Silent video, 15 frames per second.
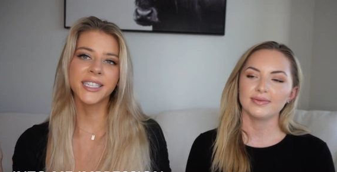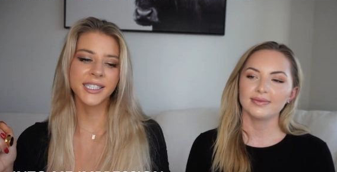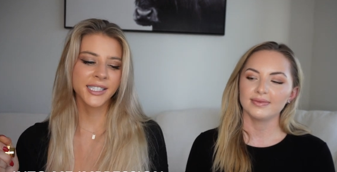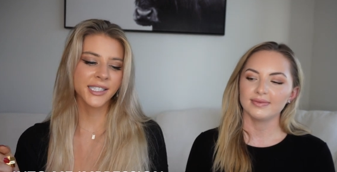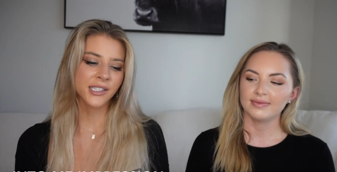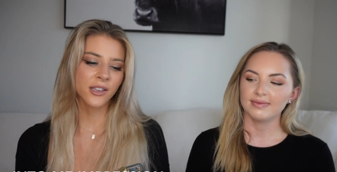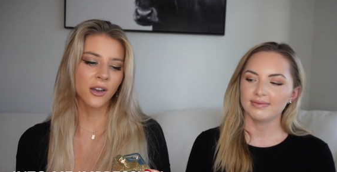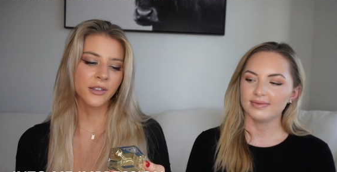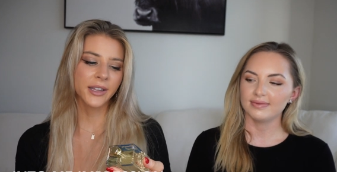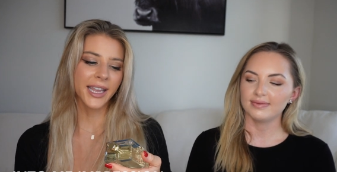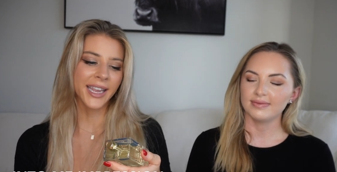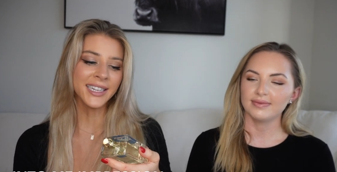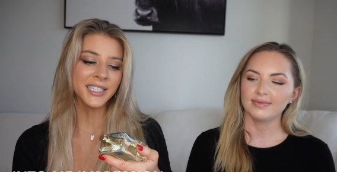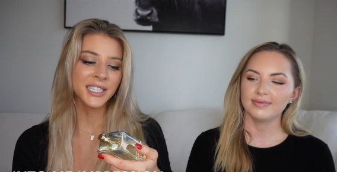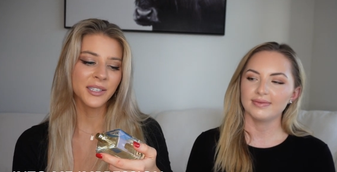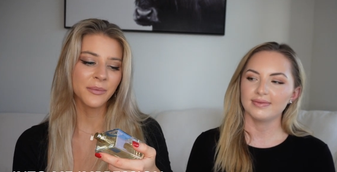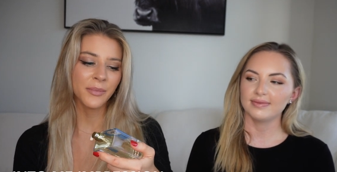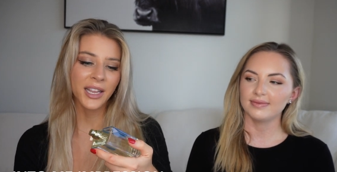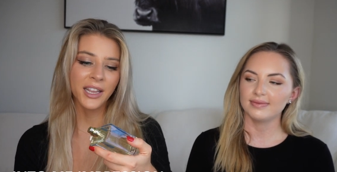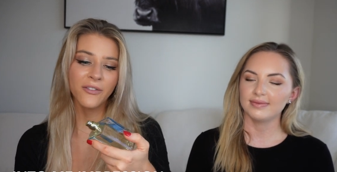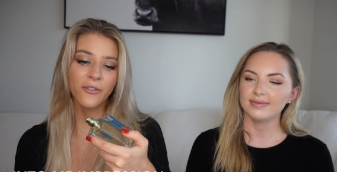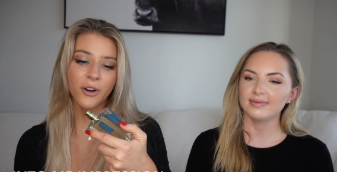Speaker 1: This is called Into
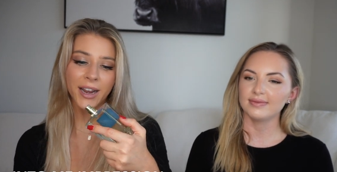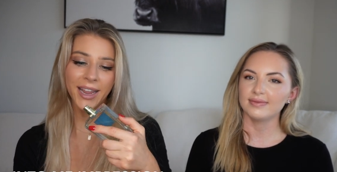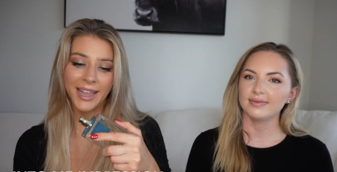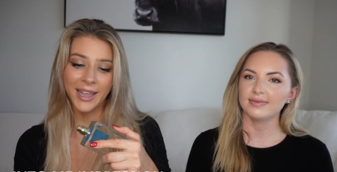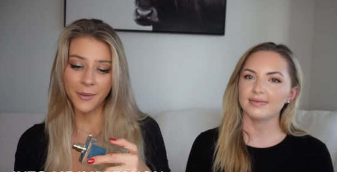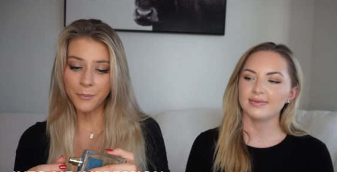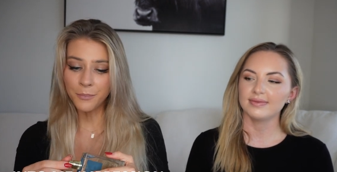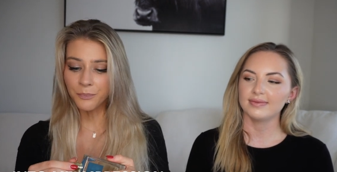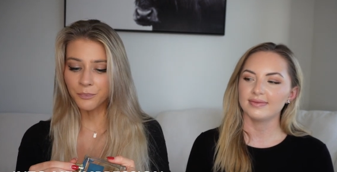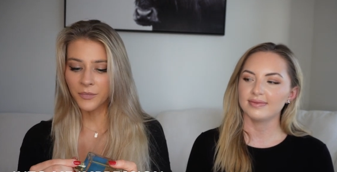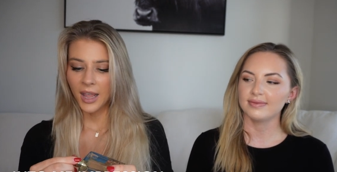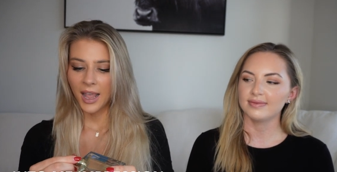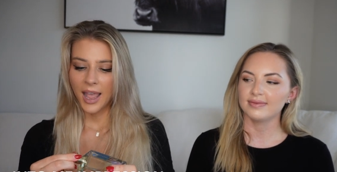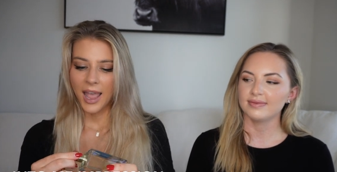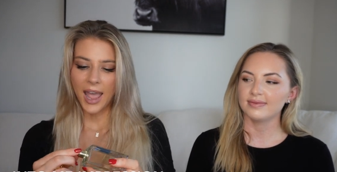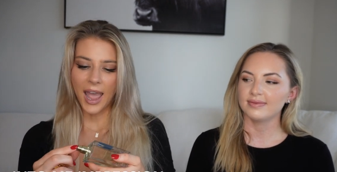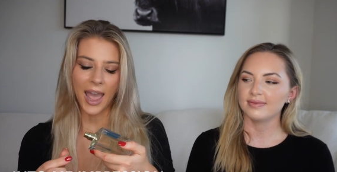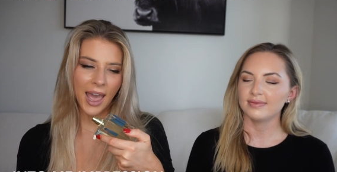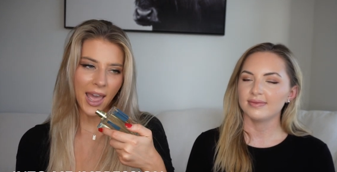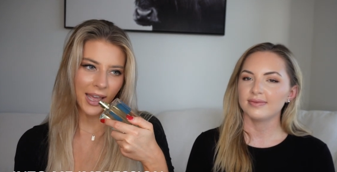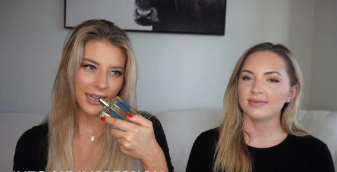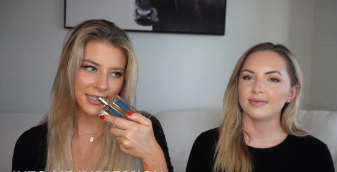Me for Him.
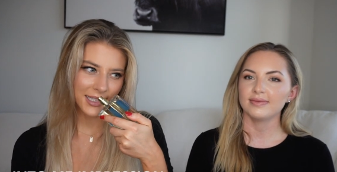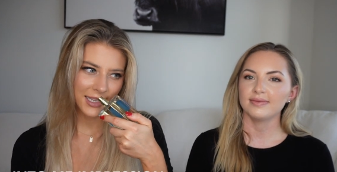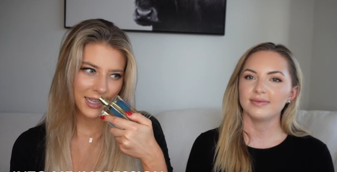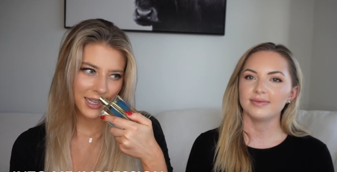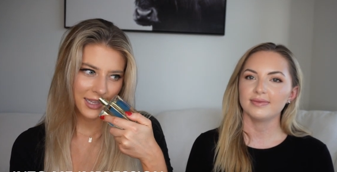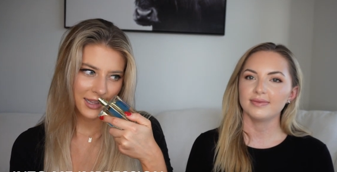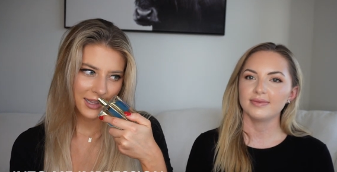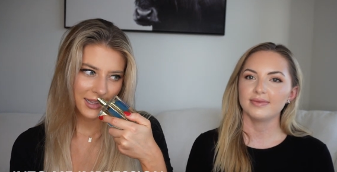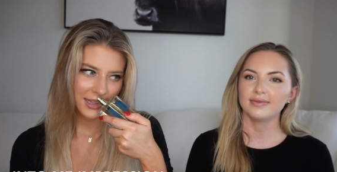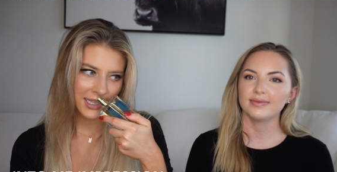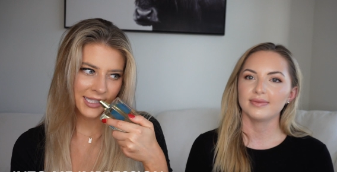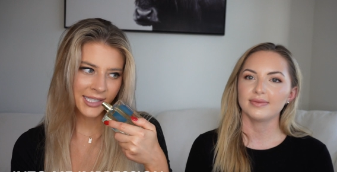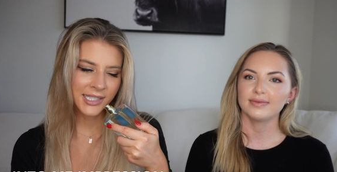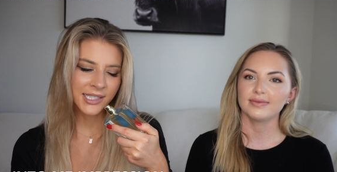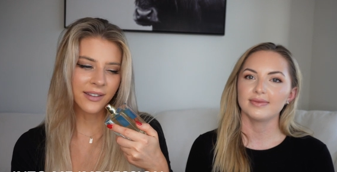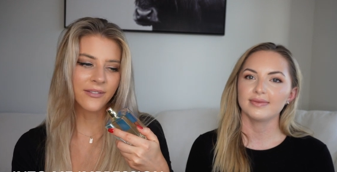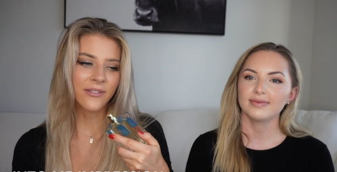And this is a